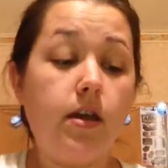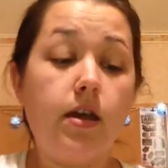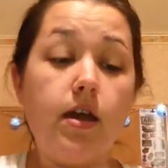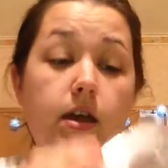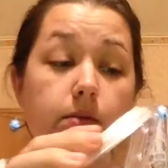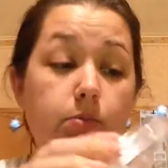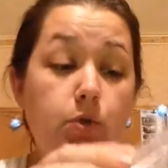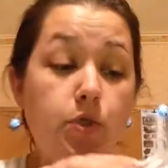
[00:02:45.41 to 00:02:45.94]

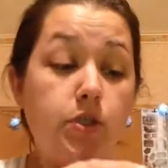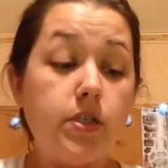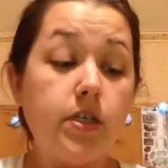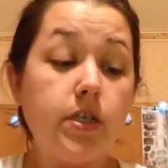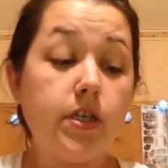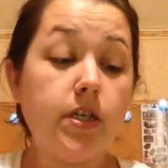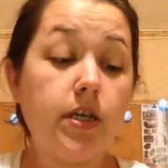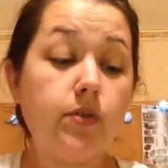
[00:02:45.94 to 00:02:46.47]
and put the
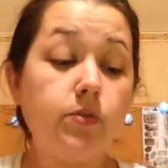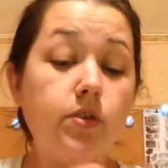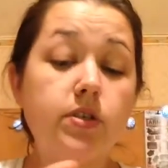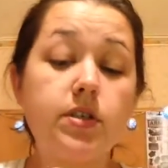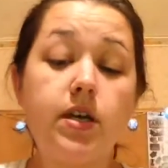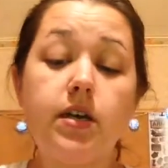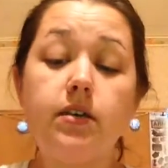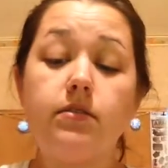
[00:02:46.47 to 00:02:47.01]
lid on real
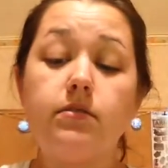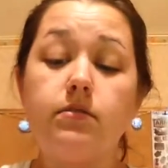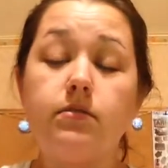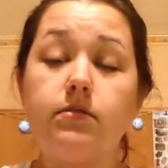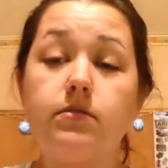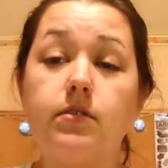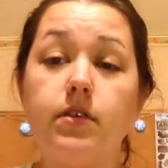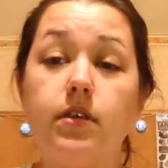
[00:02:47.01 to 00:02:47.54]
tight,
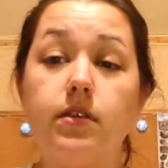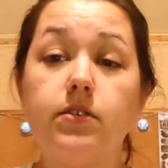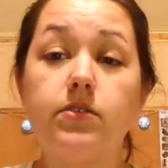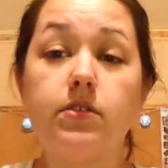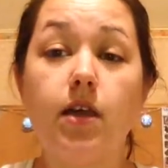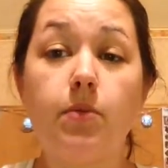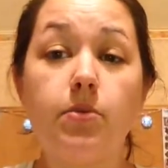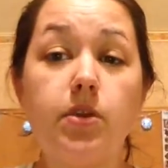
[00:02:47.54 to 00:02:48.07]

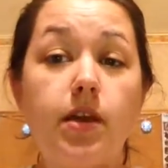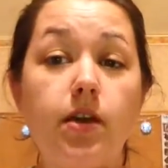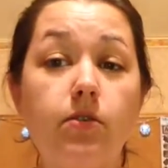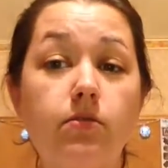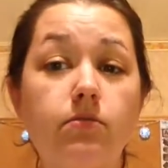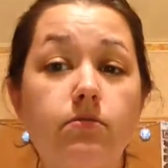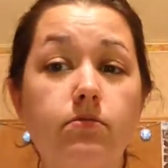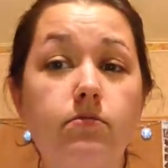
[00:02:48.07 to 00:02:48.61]
snap it down,
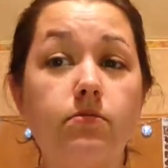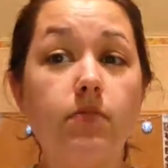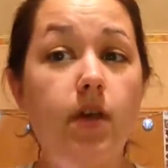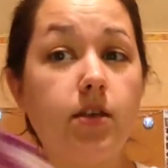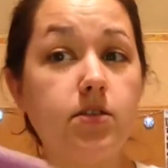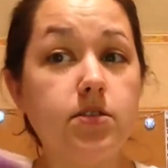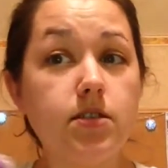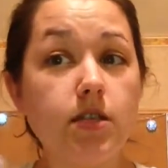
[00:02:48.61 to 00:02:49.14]
and
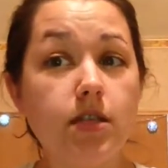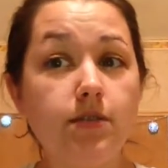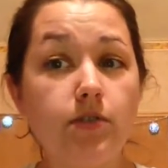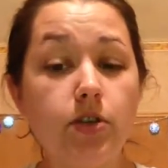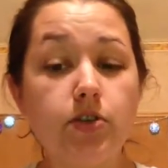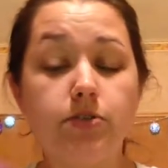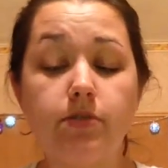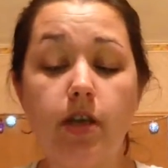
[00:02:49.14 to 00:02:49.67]
just stick it in the
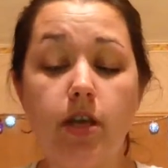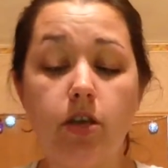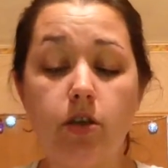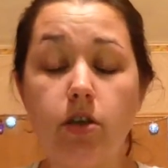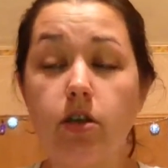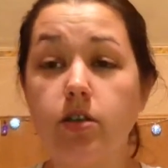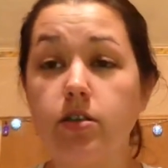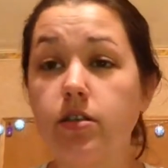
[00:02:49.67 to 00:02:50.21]
fridge and you're
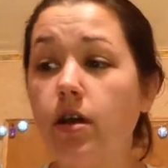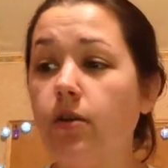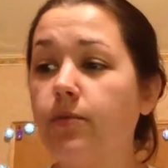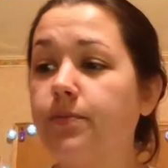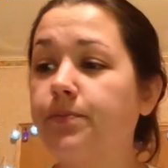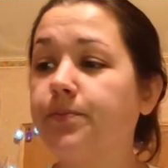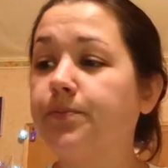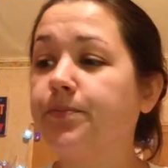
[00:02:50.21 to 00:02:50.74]
good to
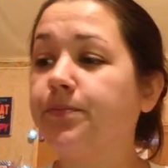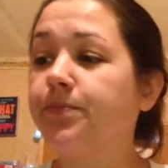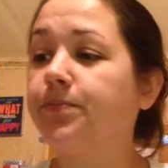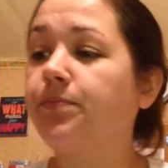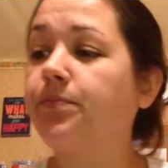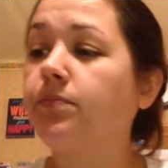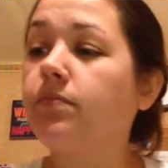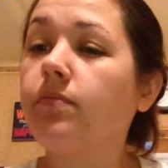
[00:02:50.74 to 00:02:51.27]

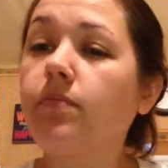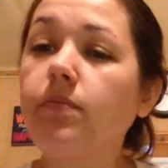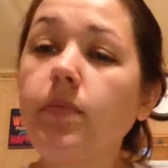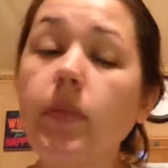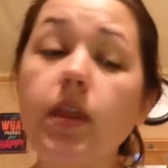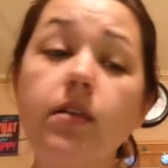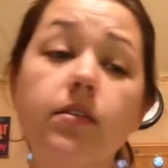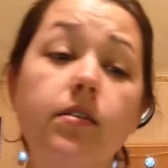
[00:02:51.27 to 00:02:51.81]
go.
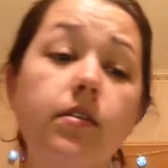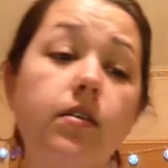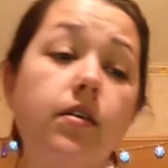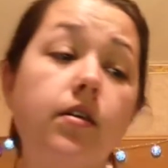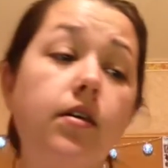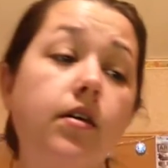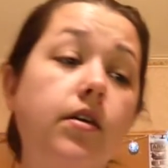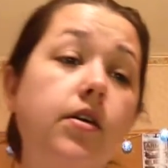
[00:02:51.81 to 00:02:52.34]

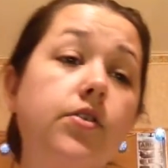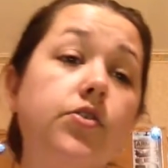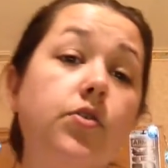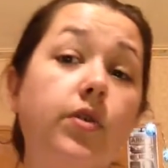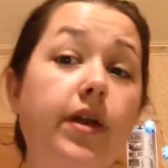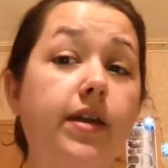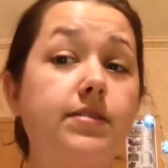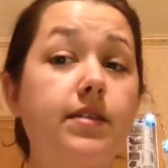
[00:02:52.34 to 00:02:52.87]
So
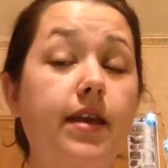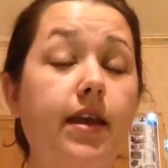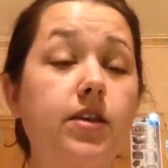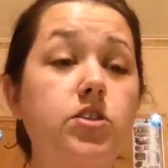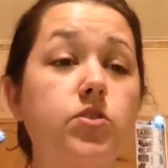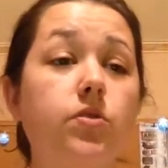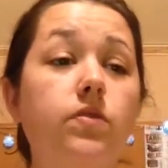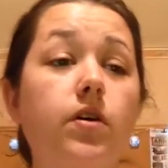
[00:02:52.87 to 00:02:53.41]
like I said, I got
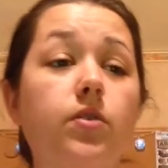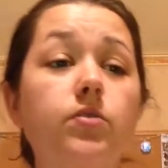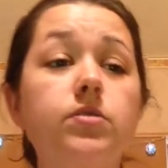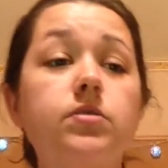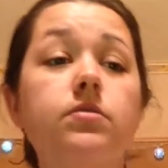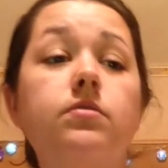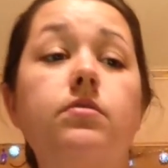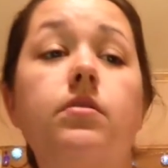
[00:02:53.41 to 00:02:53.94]
two of
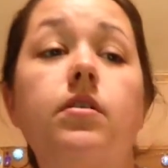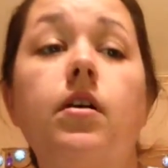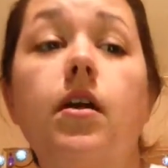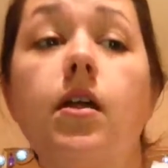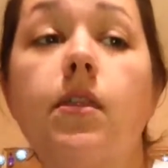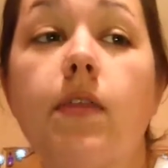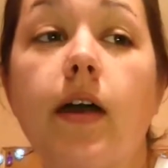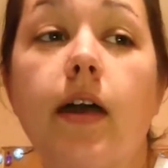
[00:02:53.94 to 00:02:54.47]
those.
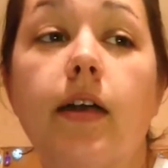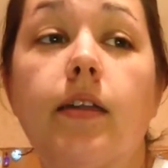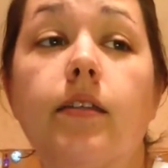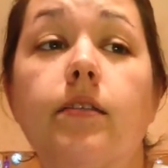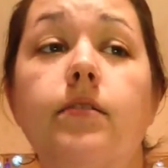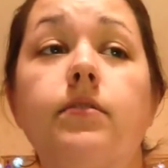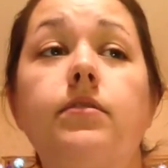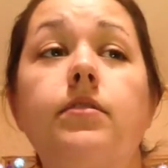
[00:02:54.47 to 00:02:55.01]

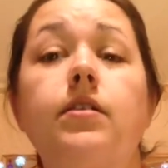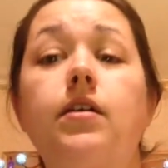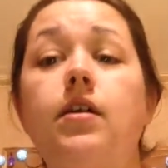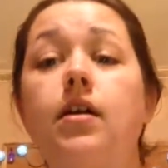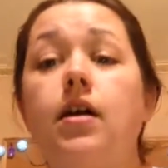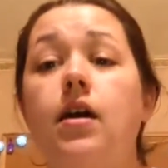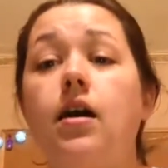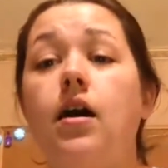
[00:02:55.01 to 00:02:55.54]
Then
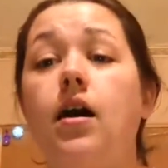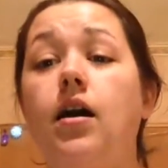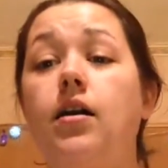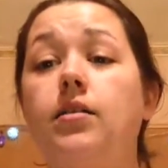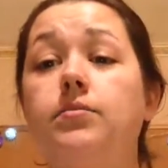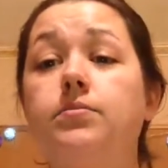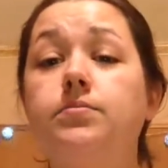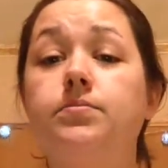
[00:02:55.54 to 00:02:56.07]

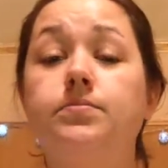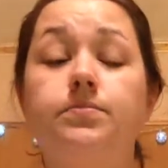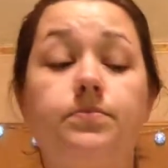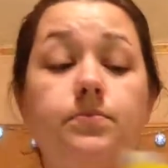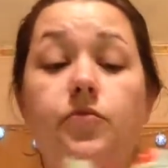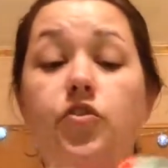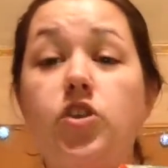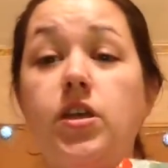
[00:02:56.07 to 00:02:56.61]
um,
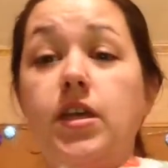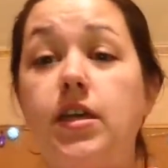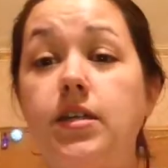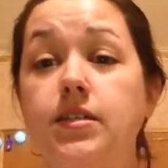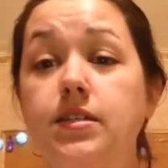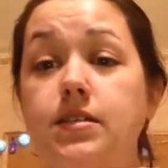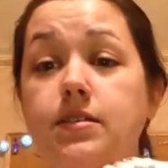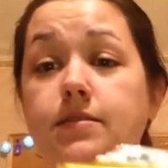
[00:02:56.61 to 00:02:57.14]
for the
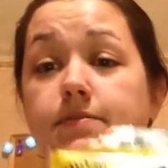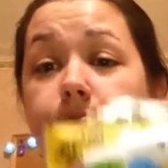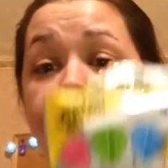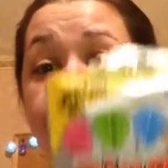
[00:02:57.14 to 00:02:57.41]
kids.